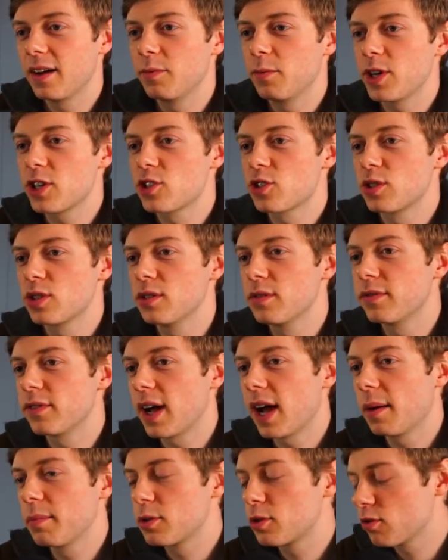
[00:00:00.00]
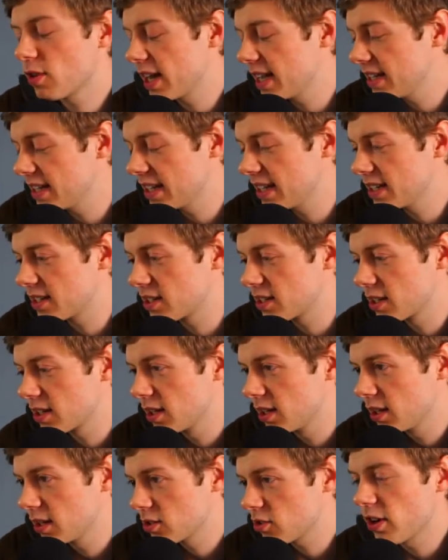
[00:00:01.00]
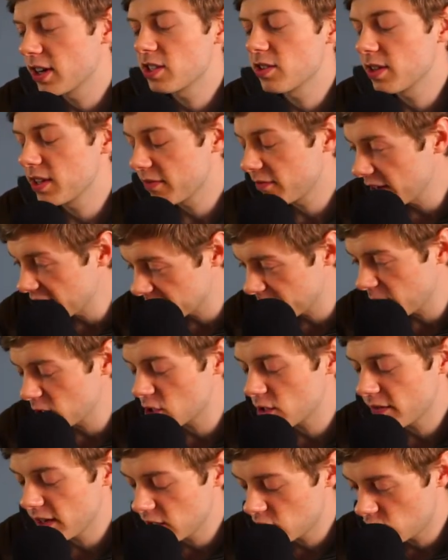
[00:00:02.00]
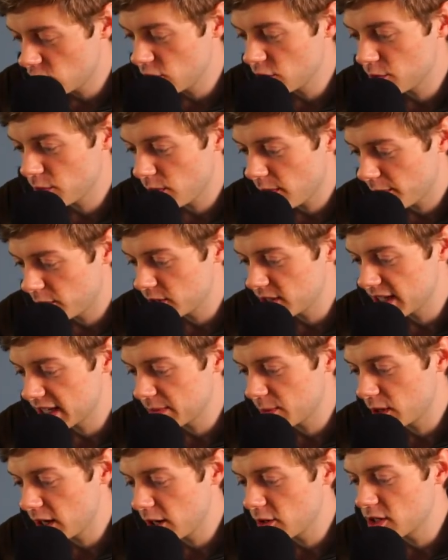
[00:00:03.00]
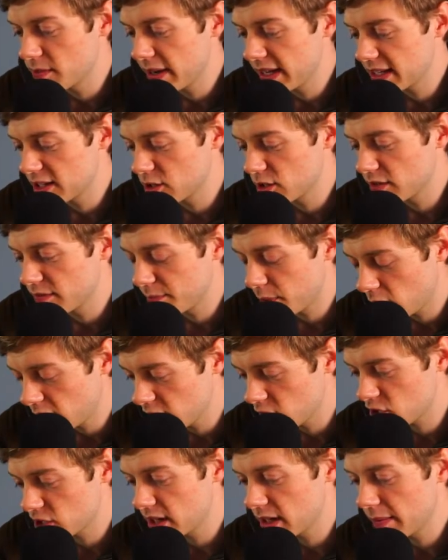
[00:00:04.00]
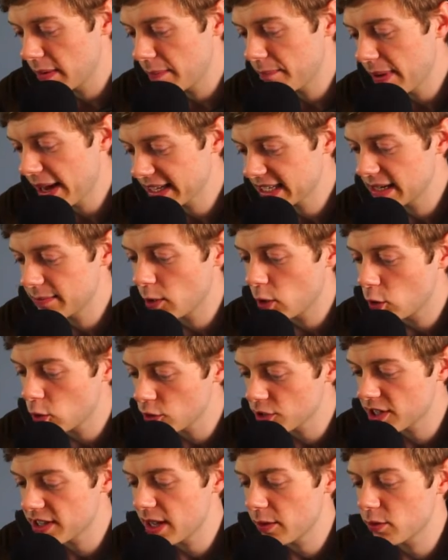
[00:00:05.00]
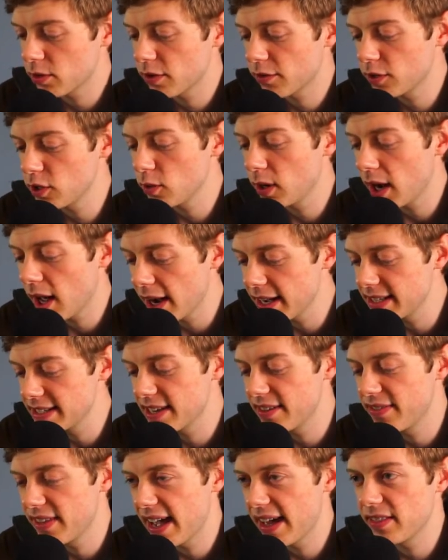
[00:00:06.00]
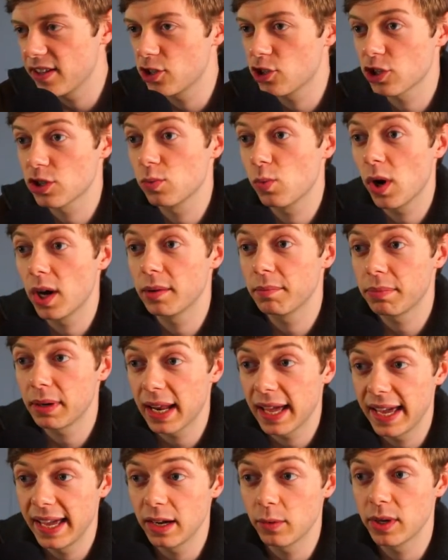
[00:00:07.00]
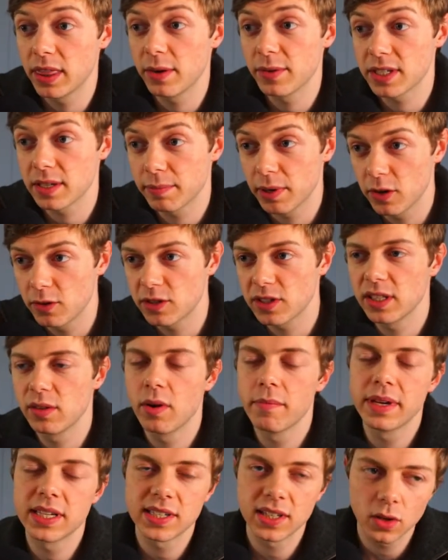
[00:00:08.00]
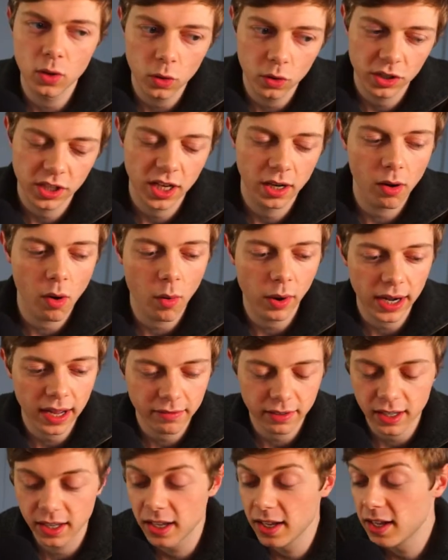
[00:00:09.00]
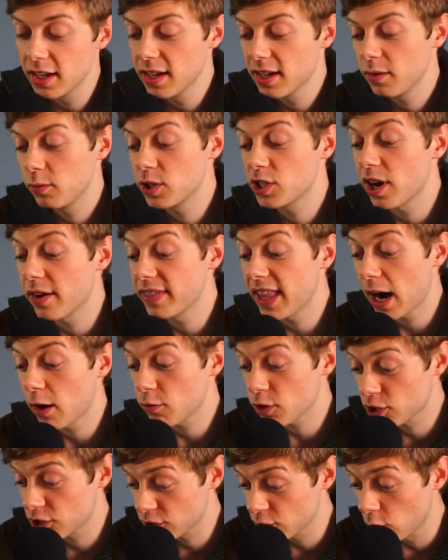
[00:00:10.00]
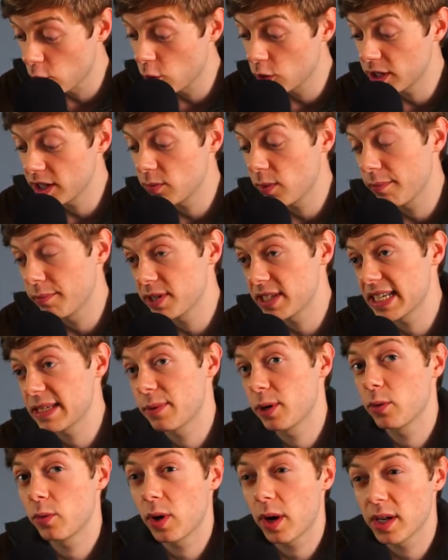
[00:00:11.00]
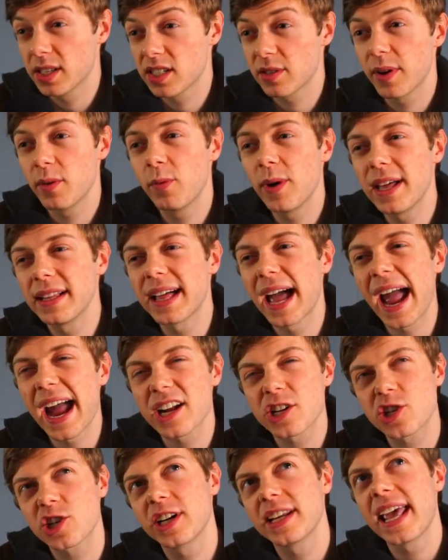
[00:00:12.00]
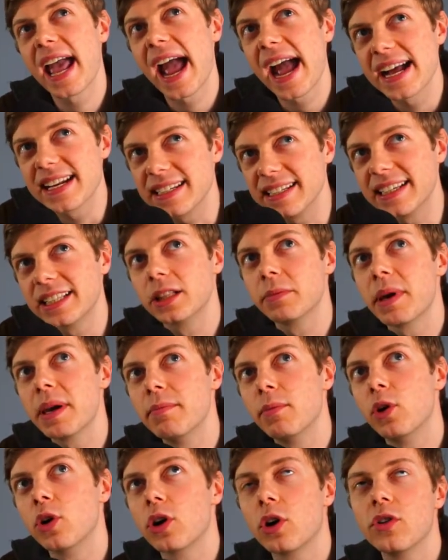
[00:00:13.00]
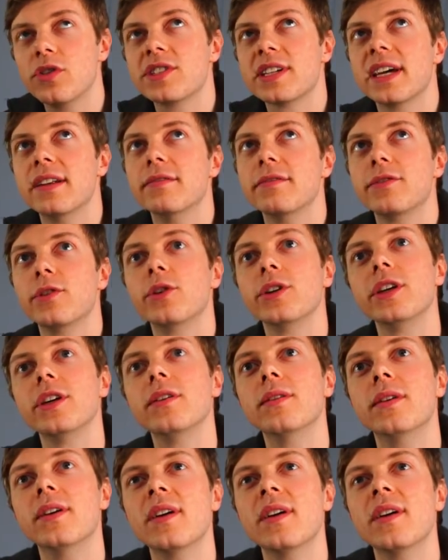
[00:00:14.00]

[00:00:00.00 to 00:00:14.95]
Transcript: sort of upgraded... So they fixed a bunch of issues with 1.6.0 to make it sort of polished and a bit better, but also there were a few lines in there that just weren't playing when they were supposed to. They were missing audio or whatever, which I've now restored in 1.6.1, so it will actually add a little bit more content for you